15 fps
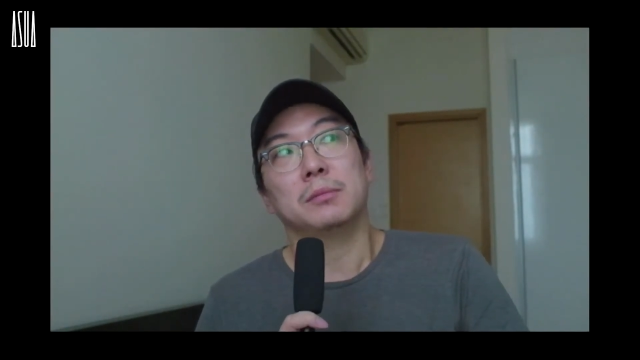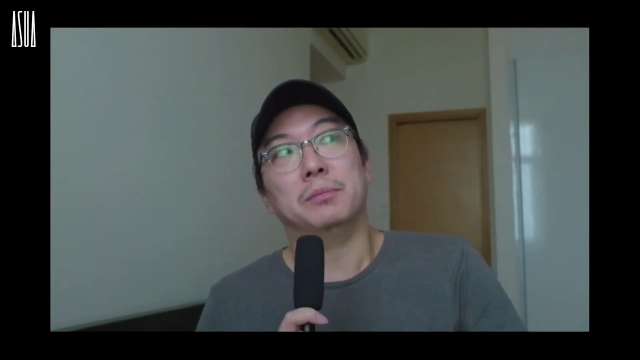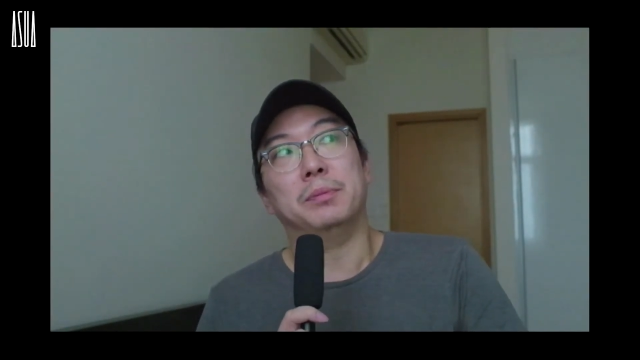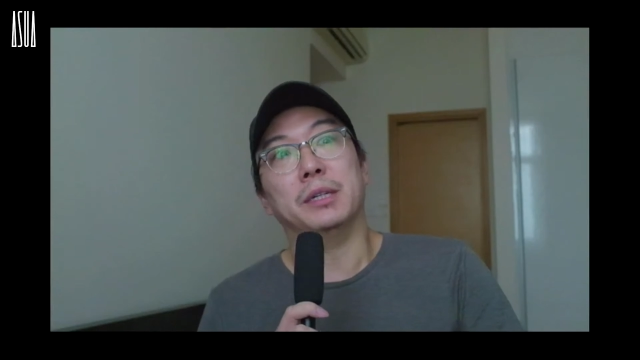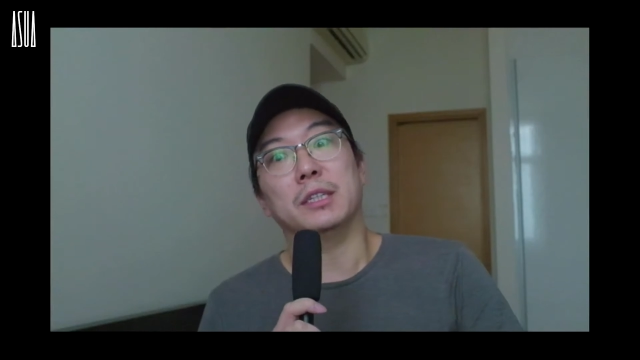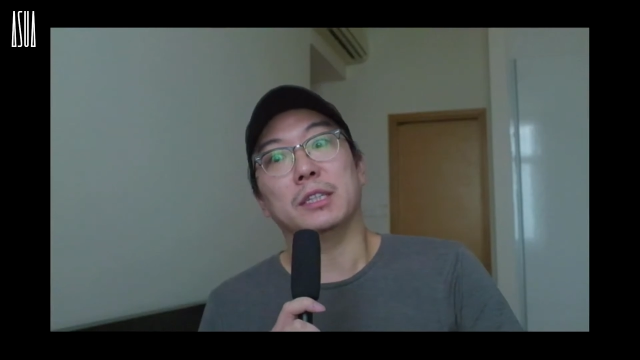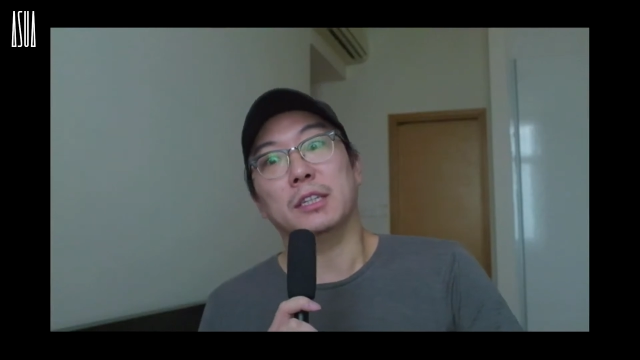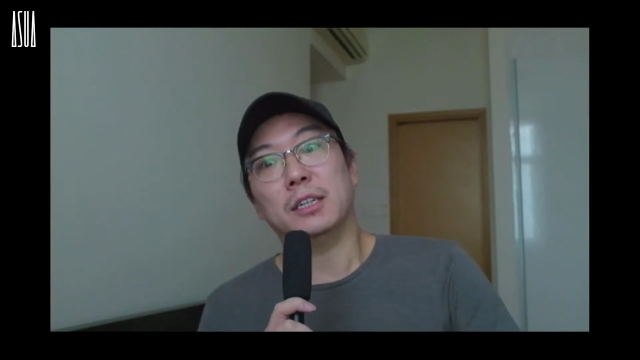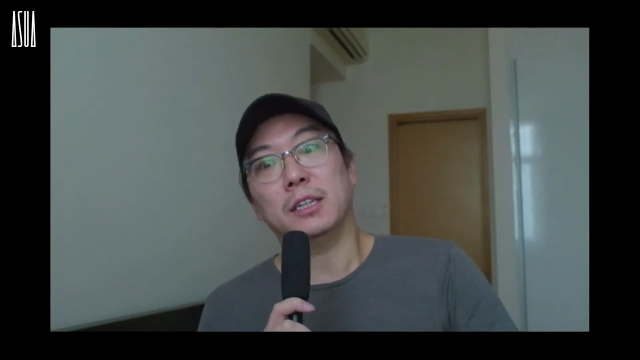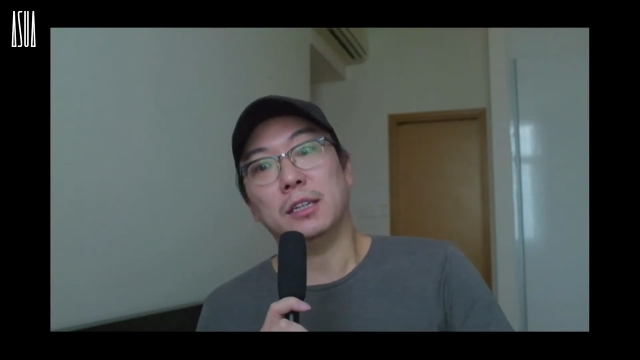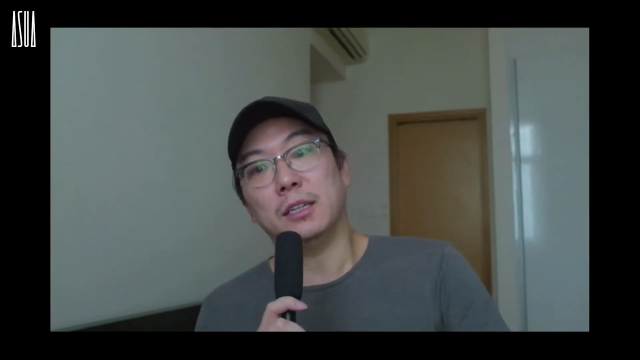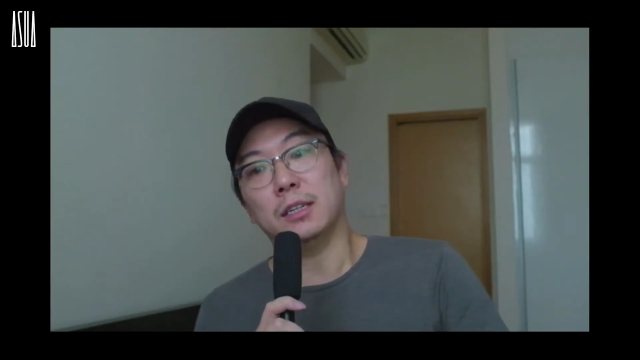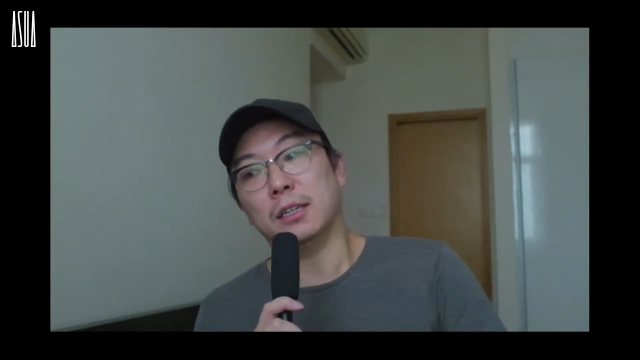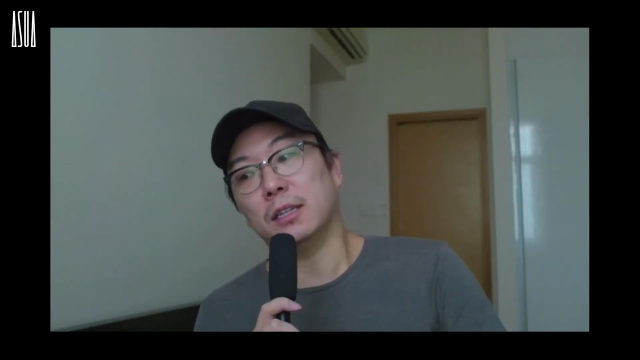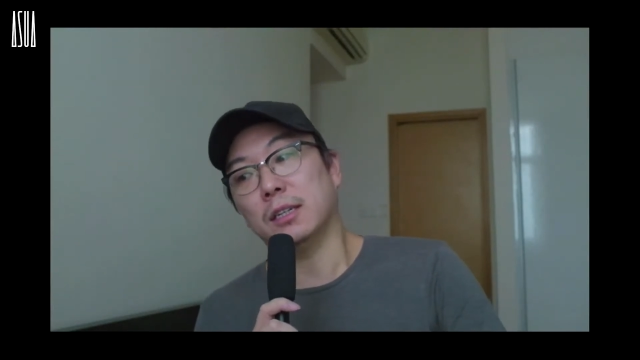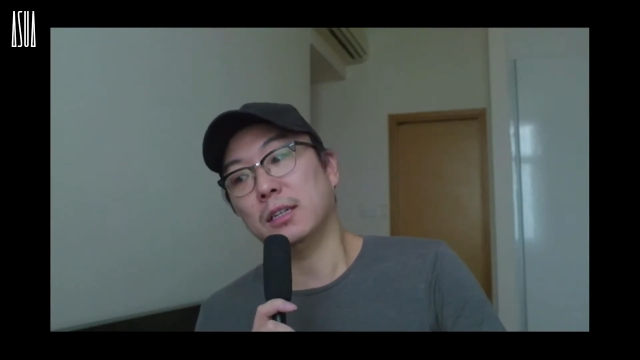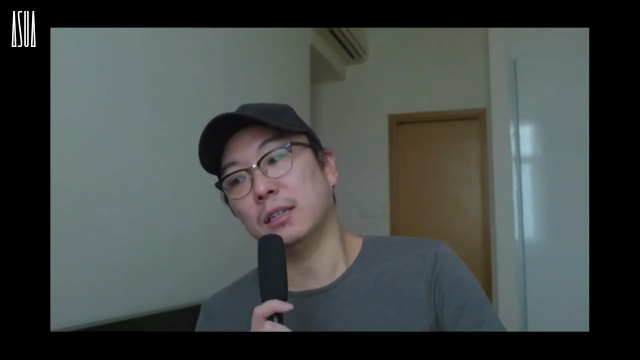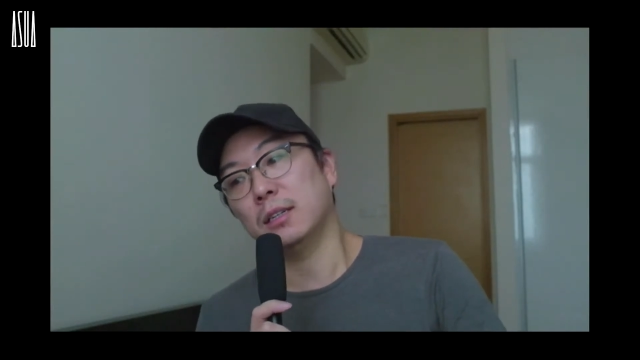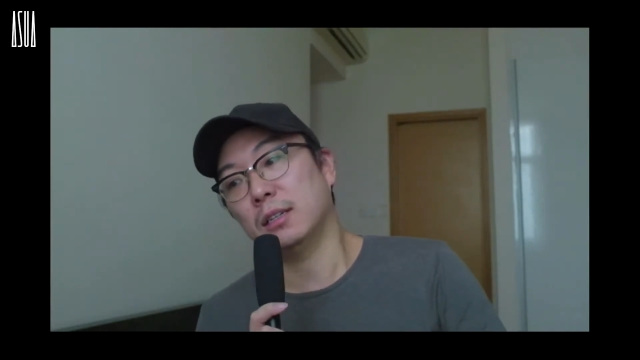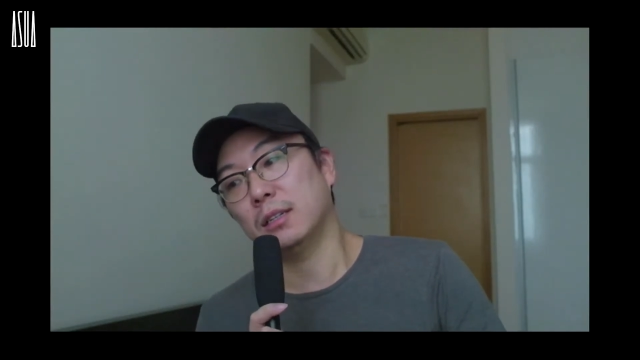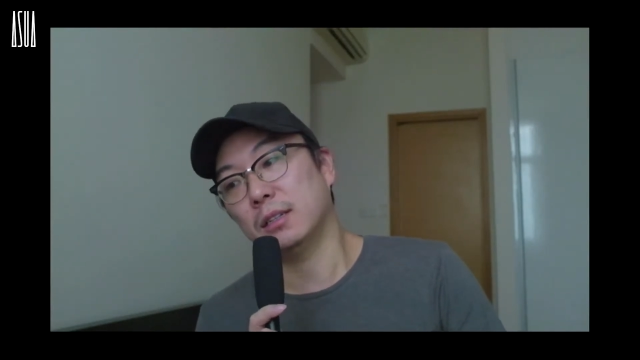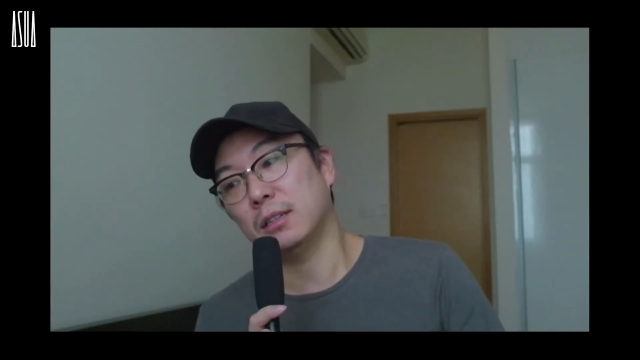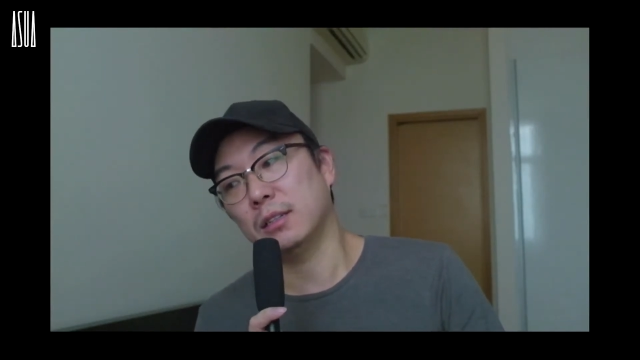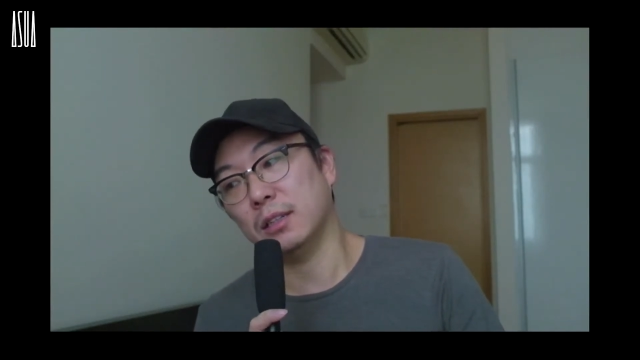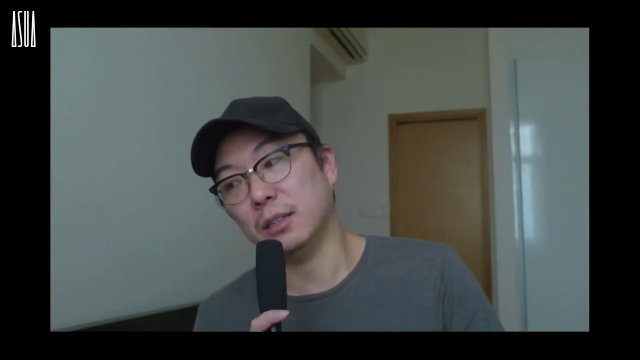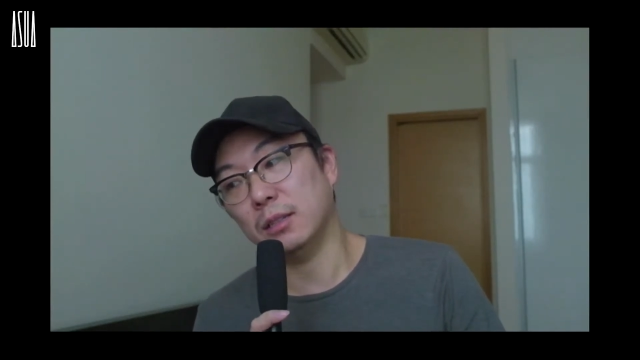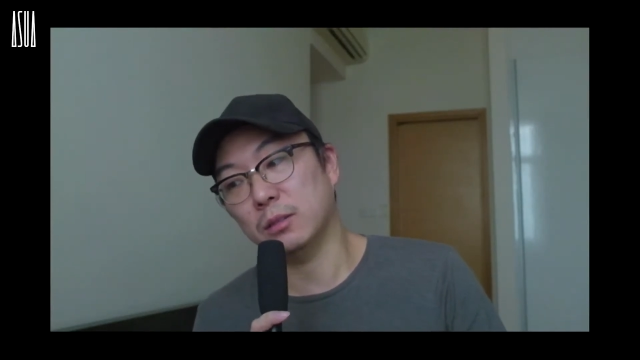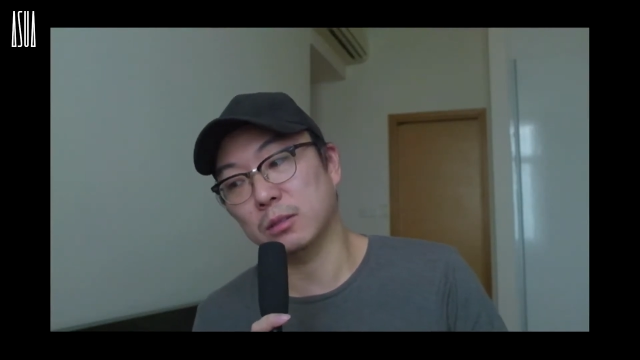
But yeah, that